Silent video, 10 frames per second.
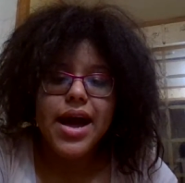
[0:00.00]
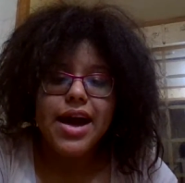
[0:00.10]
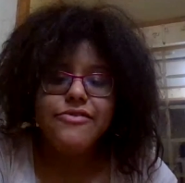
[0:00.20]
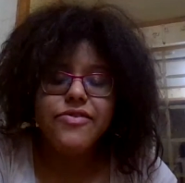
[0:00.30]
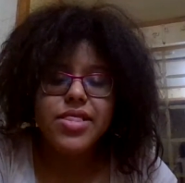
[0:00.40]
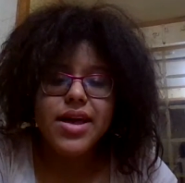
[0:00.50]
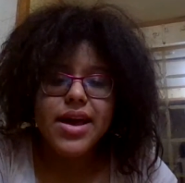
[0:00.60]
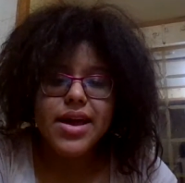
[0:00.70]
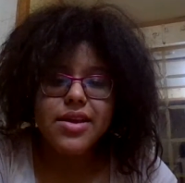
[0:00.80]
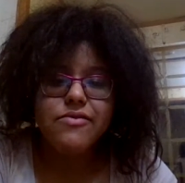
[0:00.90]
I feel
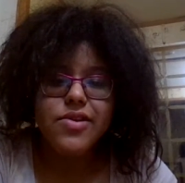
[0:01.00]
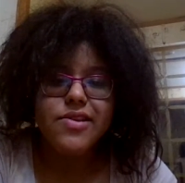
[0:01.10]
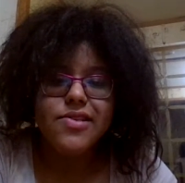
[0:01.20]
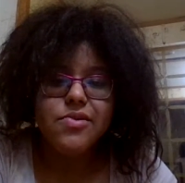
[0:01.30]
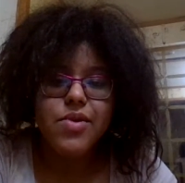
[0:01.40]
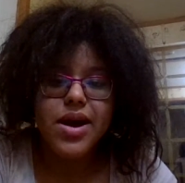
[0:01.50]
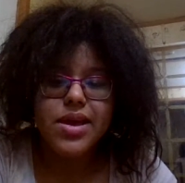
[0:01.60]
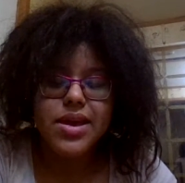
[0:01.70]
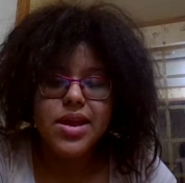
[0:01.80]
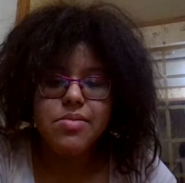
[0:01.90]
like the reason why
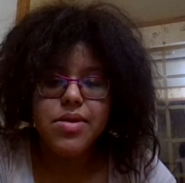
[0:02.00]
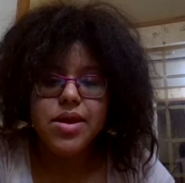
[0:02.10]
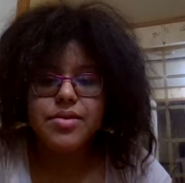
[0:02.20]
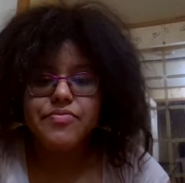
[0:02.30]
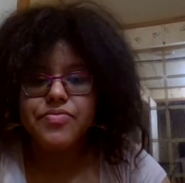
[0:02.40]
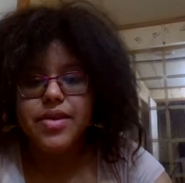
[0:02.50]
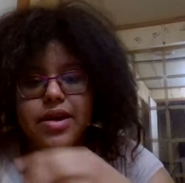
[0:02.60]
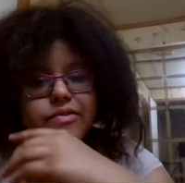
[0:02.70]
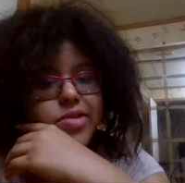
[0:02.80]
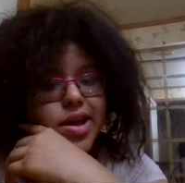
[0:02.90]
the enemy
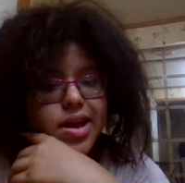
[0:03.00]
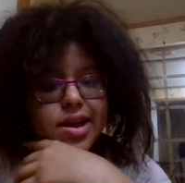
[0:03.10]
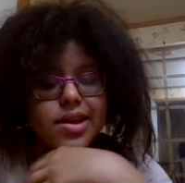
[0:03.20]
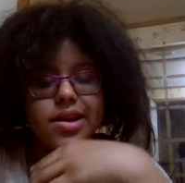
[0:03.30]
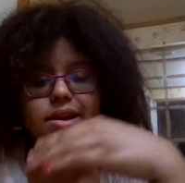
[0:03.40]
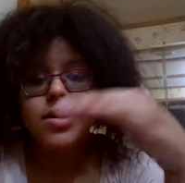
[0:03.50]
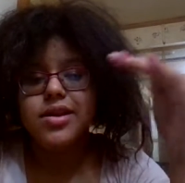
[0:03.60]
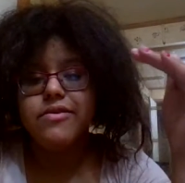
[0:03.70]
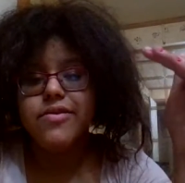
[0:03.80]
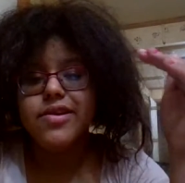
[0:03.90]
I feel like
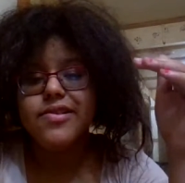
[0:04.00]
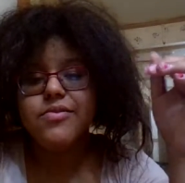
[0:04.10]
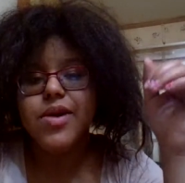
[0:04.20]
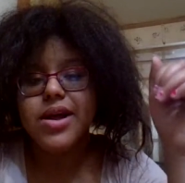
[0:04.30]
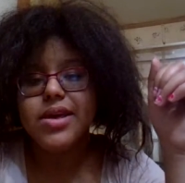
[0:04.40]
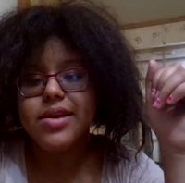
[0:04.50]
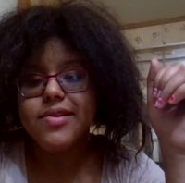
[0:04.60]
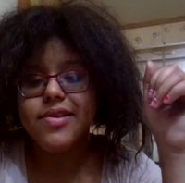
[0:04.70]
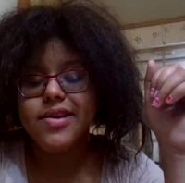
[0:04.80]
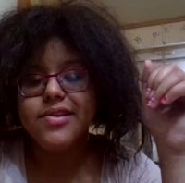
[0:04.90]
the reason why that
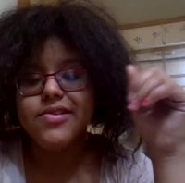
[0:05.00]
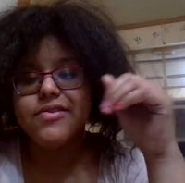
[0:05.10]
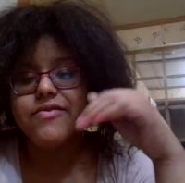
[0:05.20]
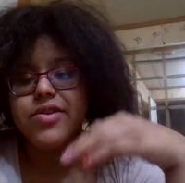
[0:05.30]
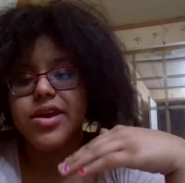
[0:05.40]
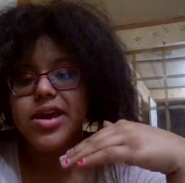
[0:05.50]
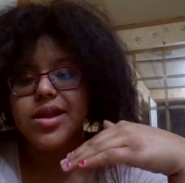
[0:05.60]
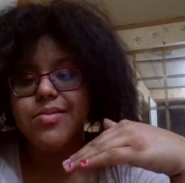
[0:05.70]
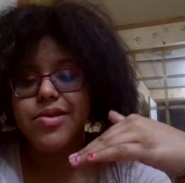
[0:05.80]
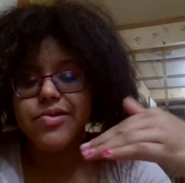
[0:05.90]
it's easier for the
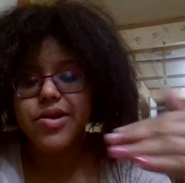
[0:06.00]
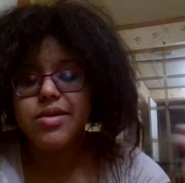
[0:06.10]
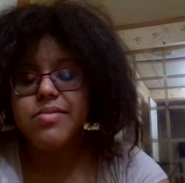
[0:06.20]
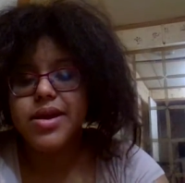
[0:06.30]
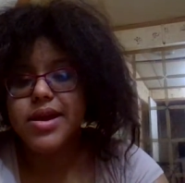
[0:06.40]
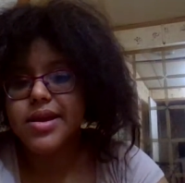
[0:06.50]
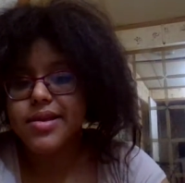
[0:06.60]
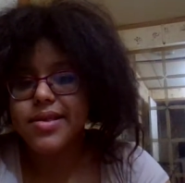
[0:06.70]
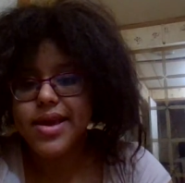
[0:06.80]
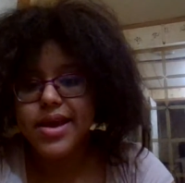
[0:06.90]
enemy to come in
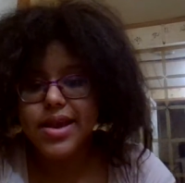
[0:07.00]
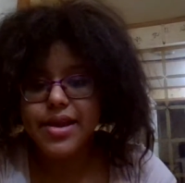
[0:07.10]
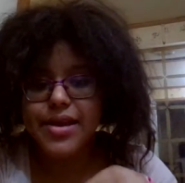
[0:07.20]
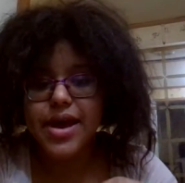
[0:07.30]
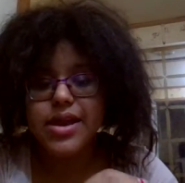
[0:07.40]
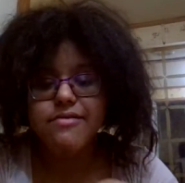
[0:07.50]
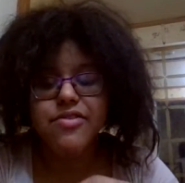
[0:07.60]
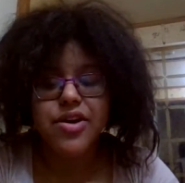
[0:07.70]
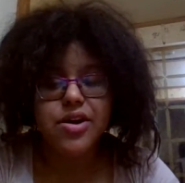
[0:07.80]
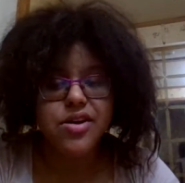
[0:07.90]
and take and I never
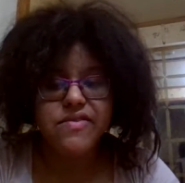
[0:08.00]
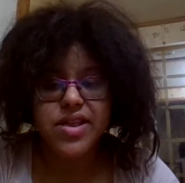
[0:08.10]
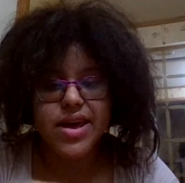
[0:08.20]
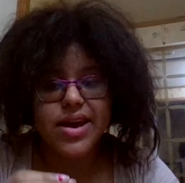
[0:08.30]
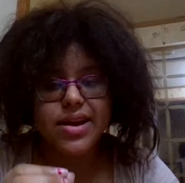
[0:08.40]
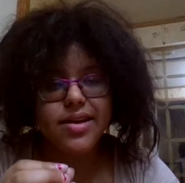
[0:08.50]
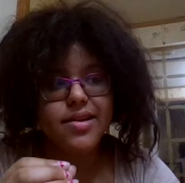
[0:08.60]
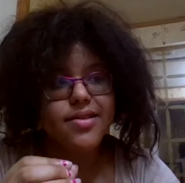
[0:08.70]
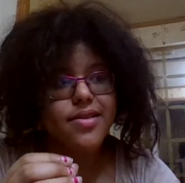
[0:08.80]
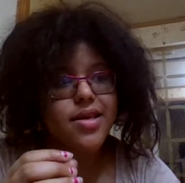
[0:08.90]
thought of it like
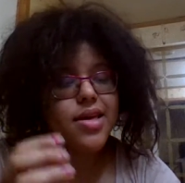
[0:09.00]
this.